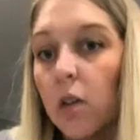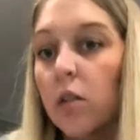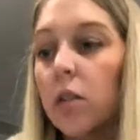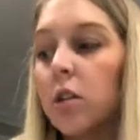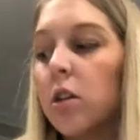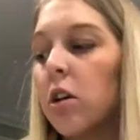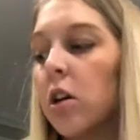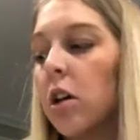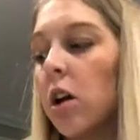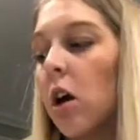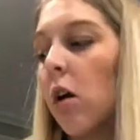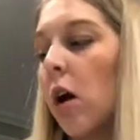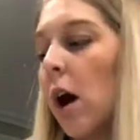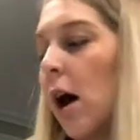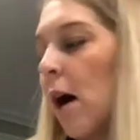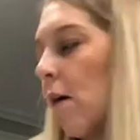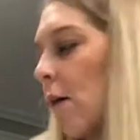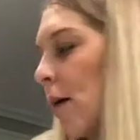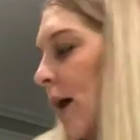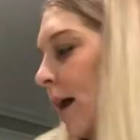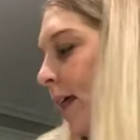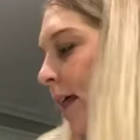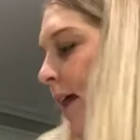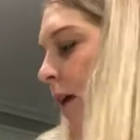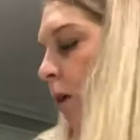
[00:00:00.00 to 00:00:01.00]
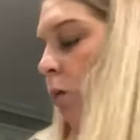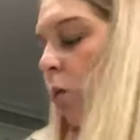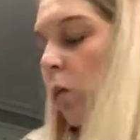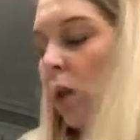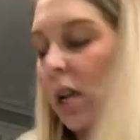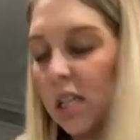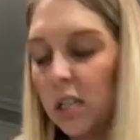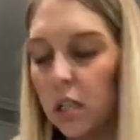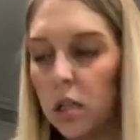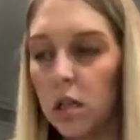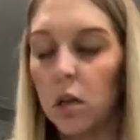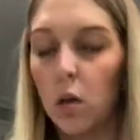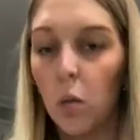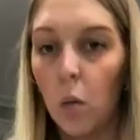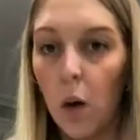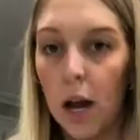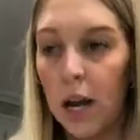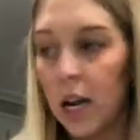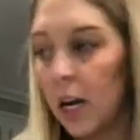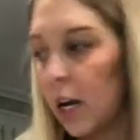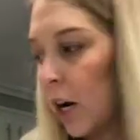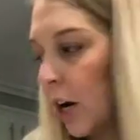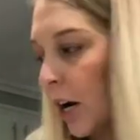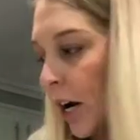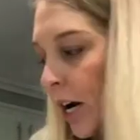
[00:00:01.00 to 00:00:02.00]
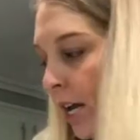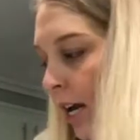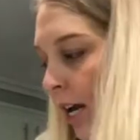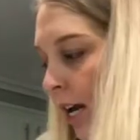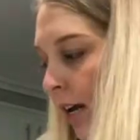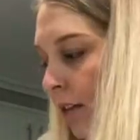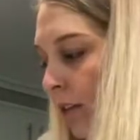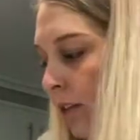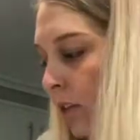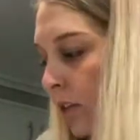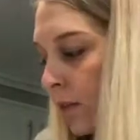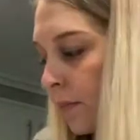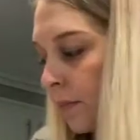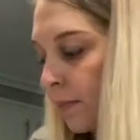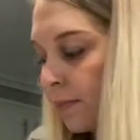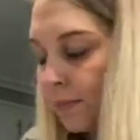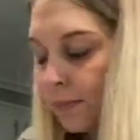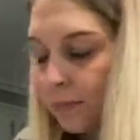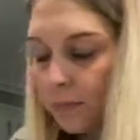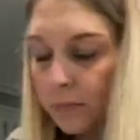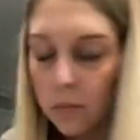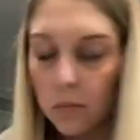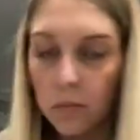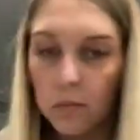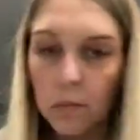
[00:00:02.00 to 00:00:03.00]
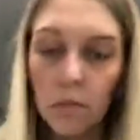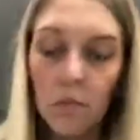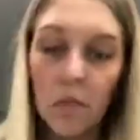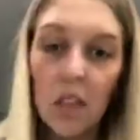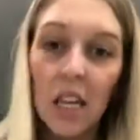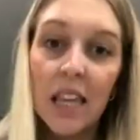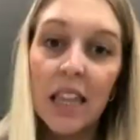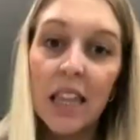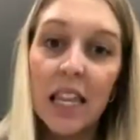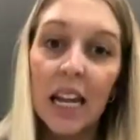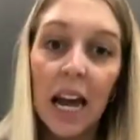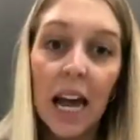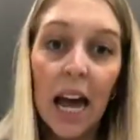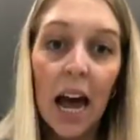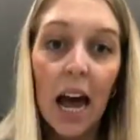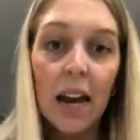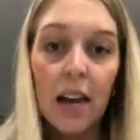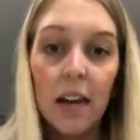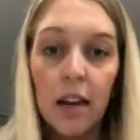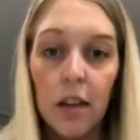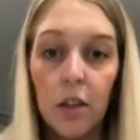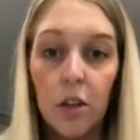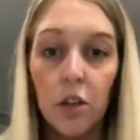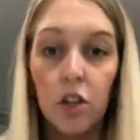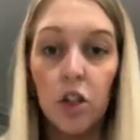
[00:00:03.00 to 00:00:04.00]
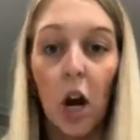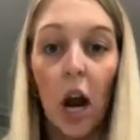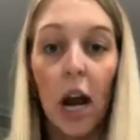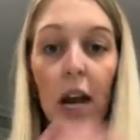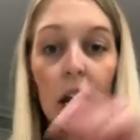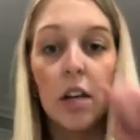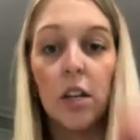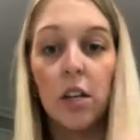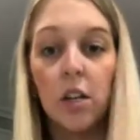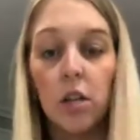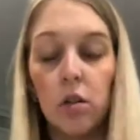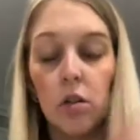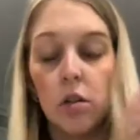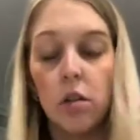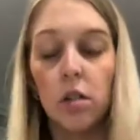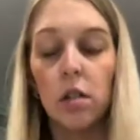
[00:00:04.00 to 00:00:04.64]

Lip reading: So you know how I like whisked the wet ingredients and then I added in the dry and used